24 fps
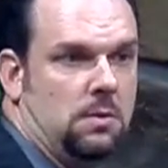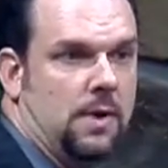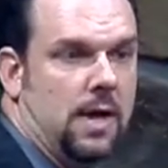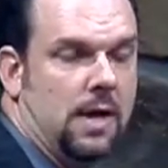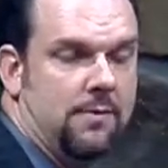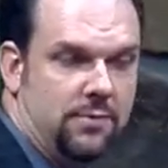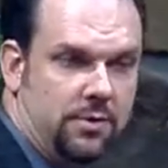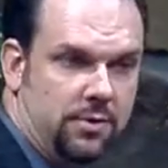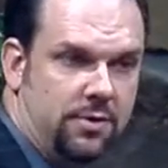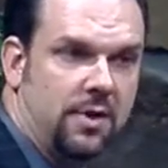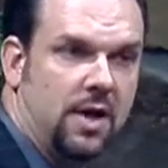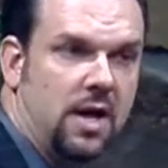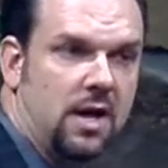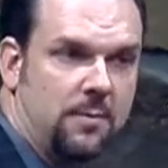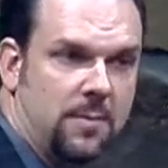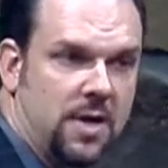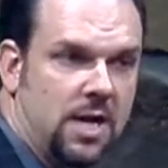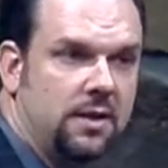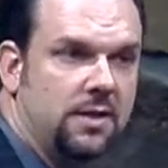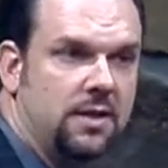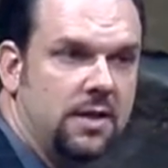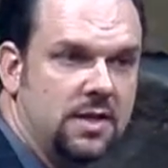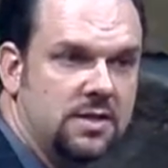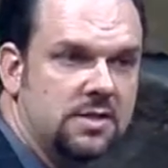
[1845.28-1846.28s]
Have you thought
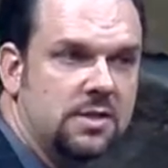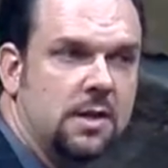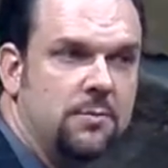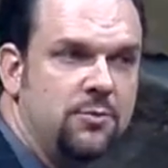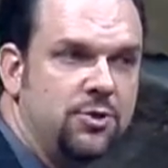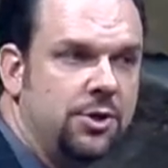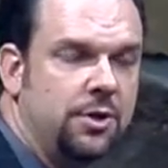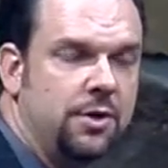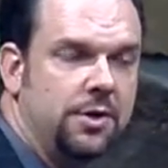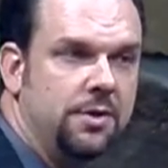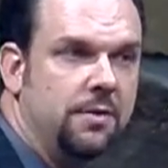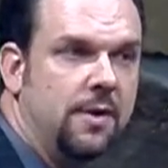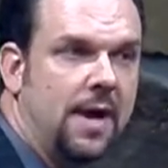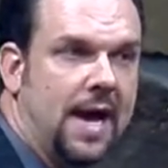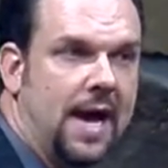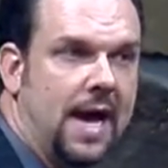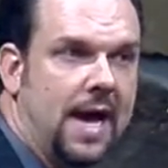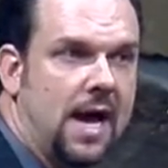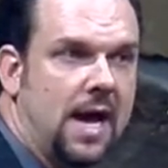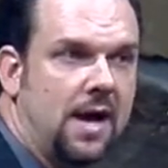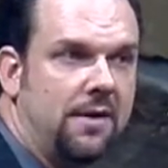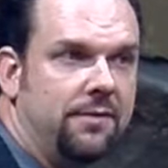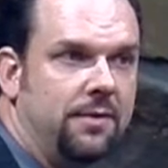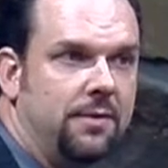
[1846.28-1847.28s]
about this? I'm sure you
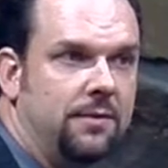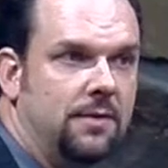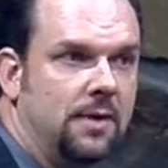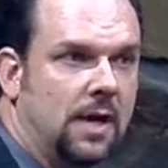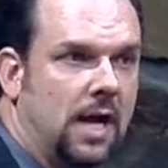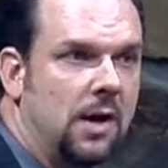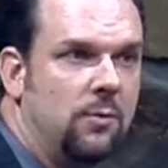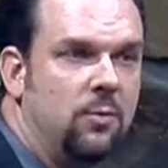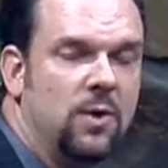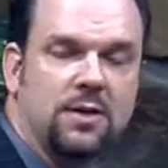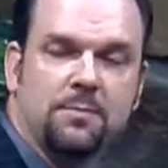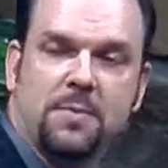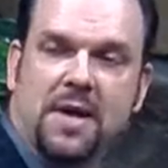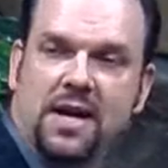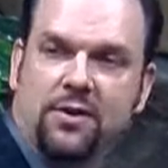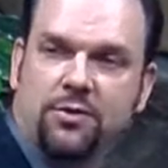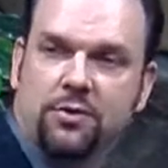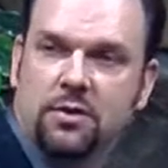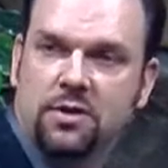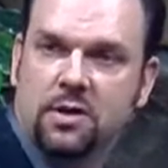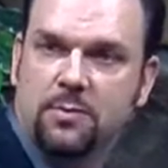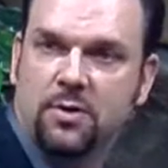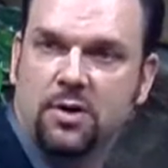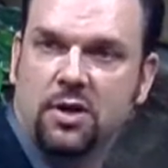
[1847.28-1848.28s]
have. I went
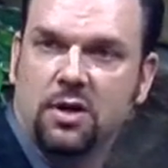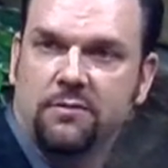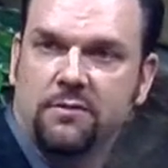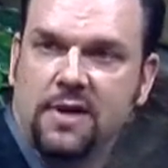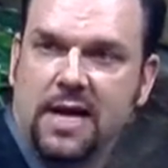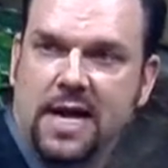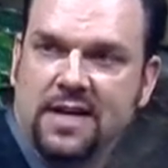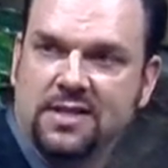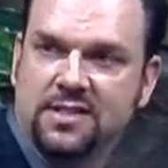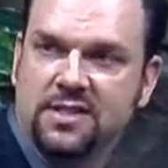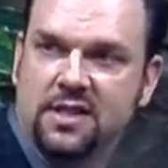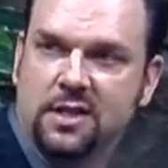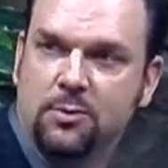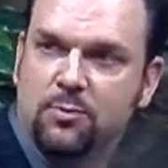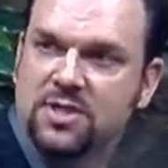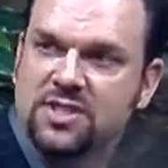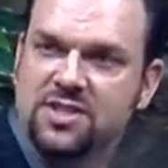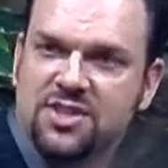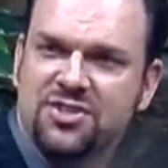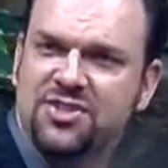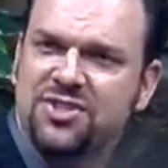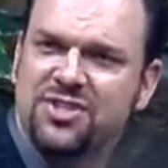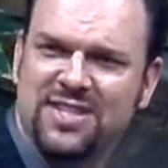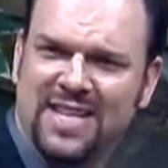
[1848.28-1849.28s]
back through the book of Acts and it
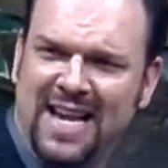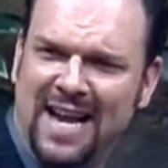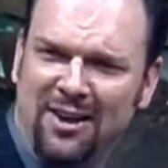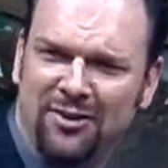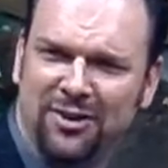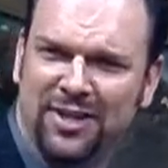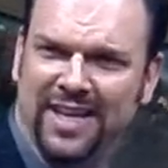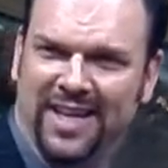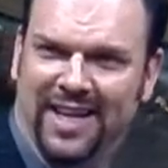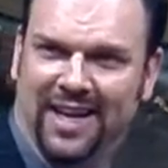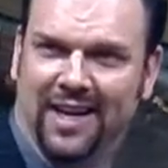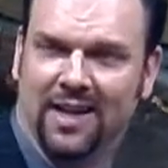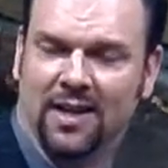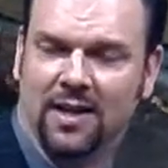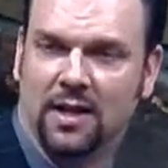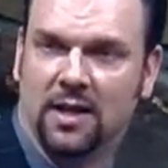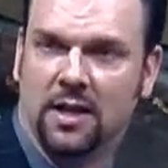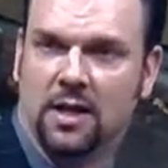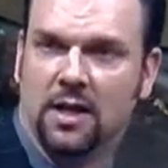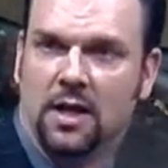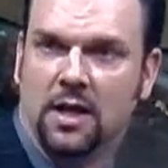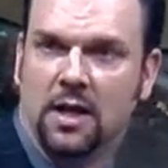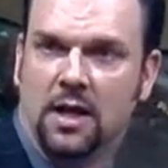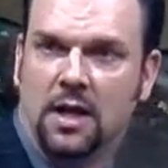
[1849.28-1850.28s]
was astounding
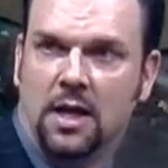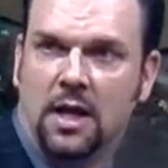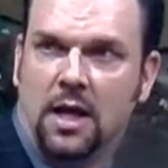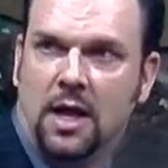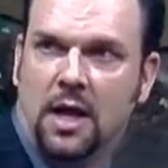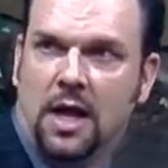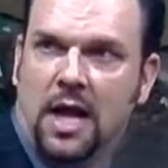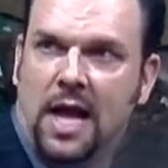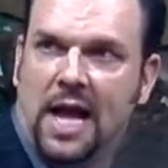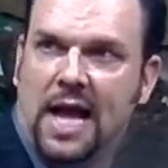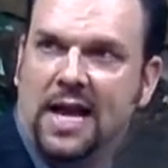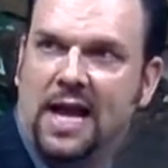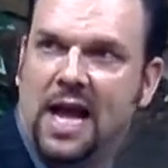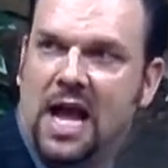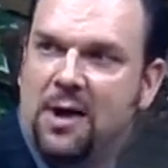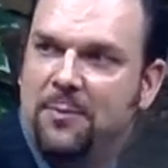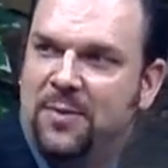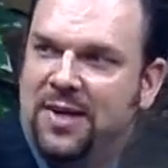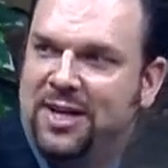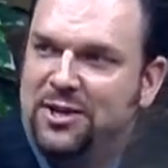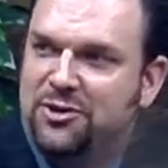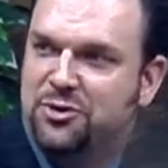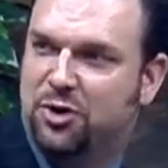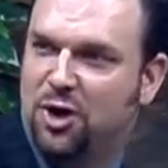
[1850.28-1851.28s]
at how
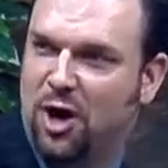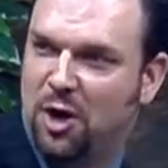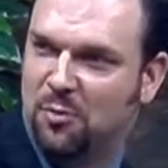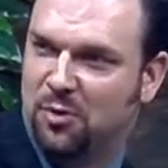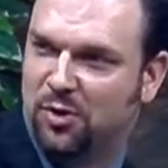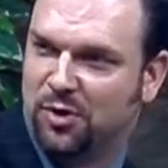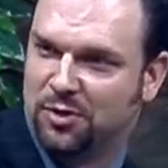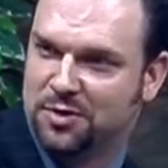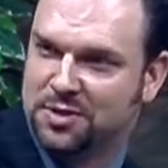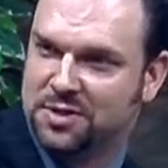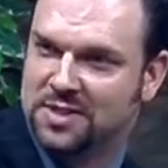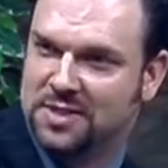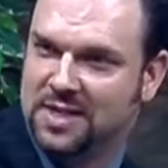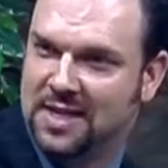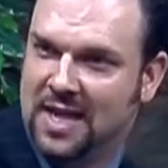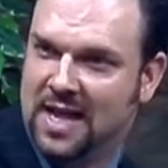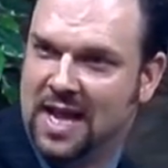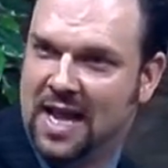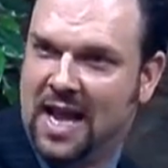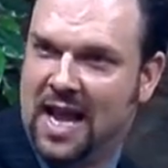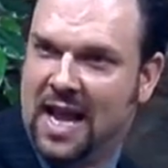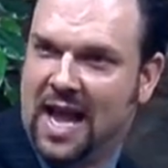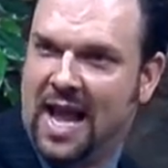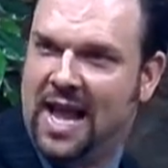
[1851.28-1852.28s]
many troubles
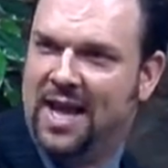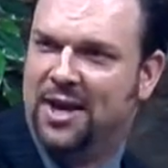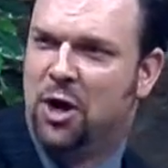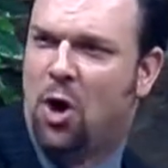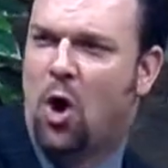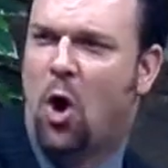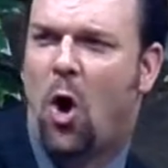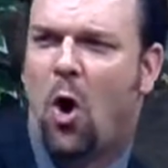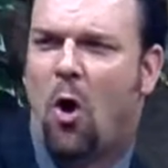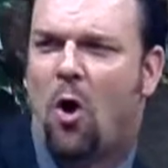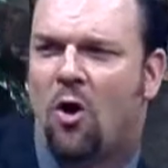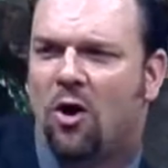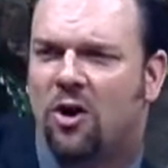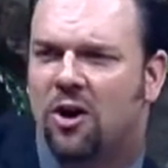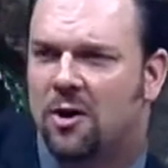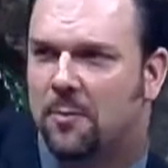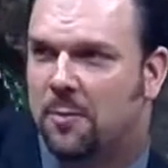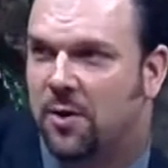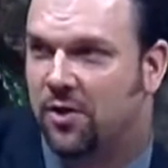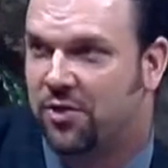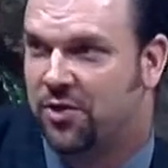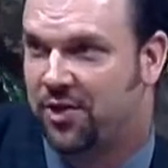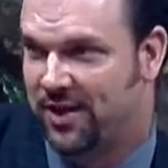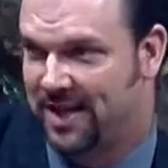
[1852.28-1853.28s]
and
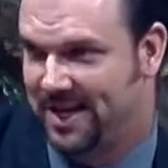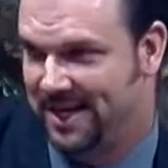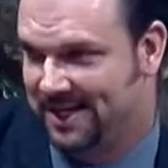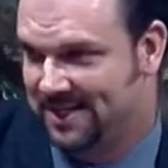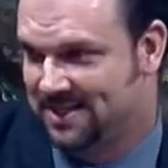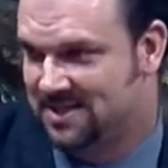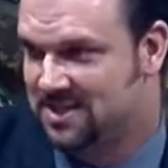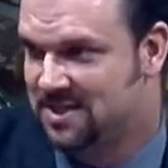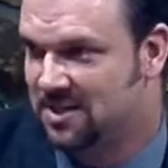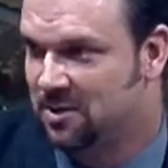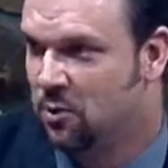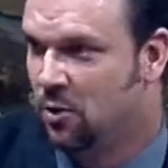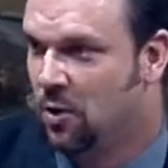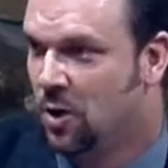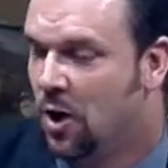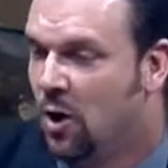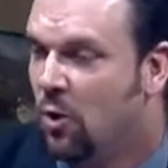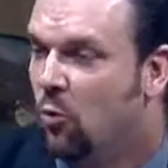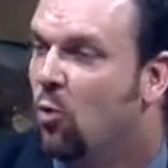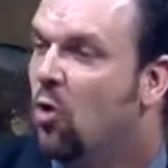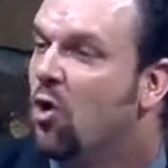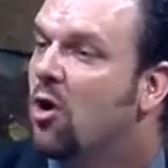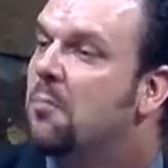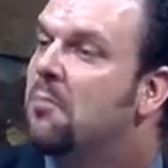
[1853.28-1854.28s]
horrible things
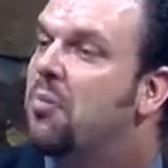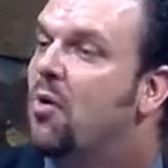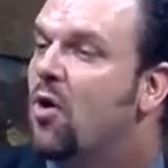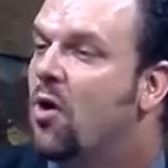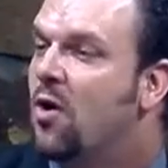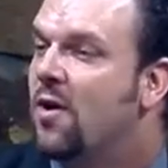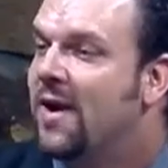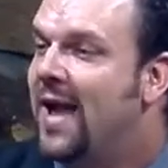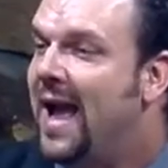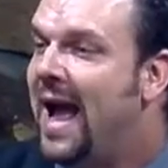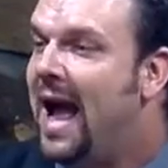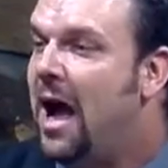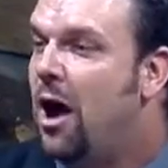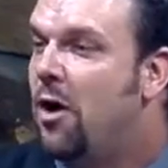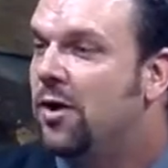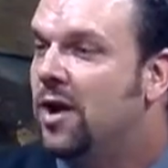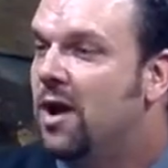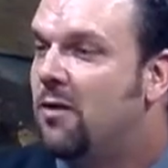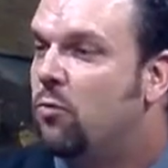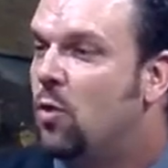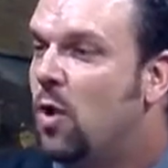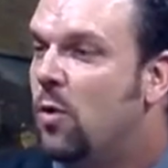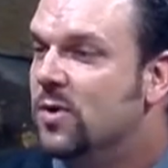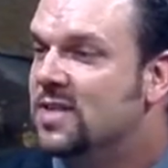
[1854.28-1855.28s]
were born out
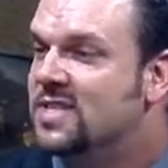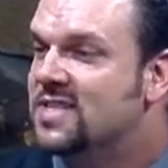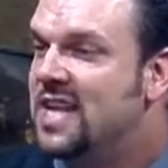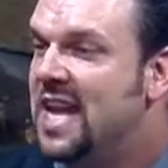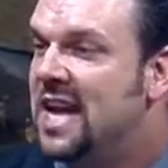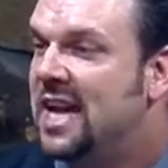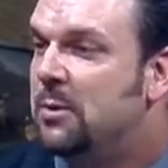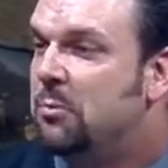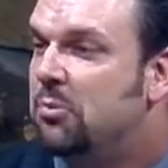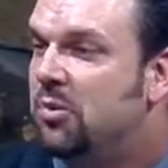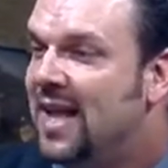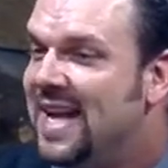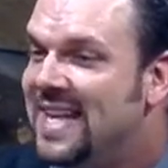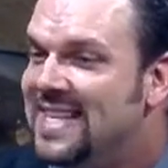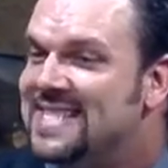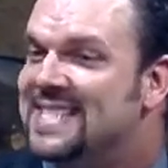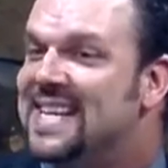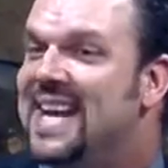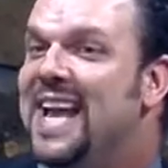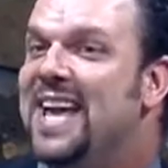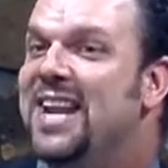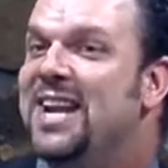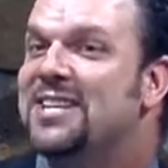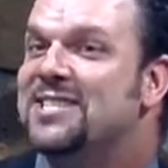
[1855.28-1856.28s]
of what was taking
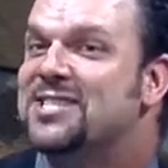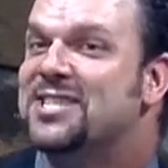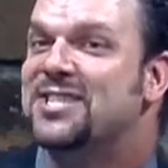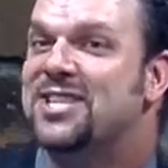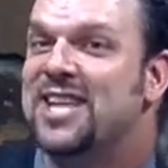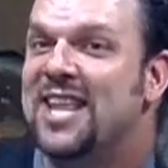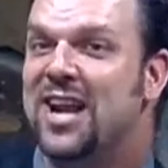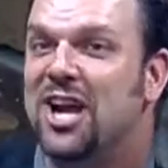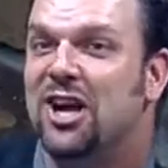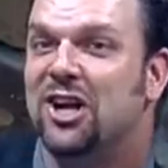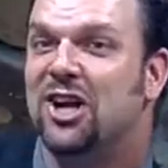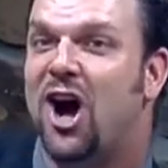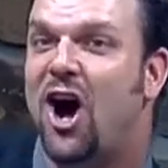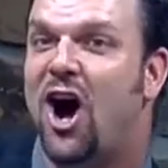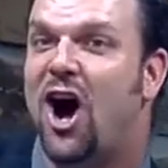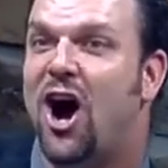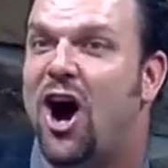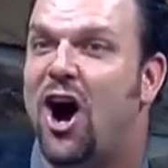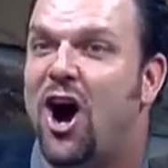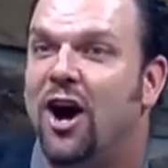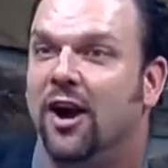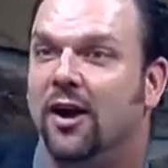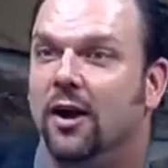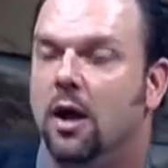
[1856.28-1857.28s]
place in a
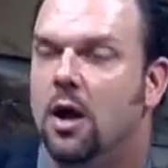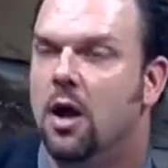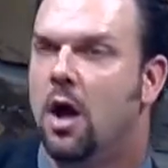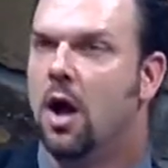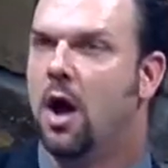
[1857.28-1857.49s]
synagogue.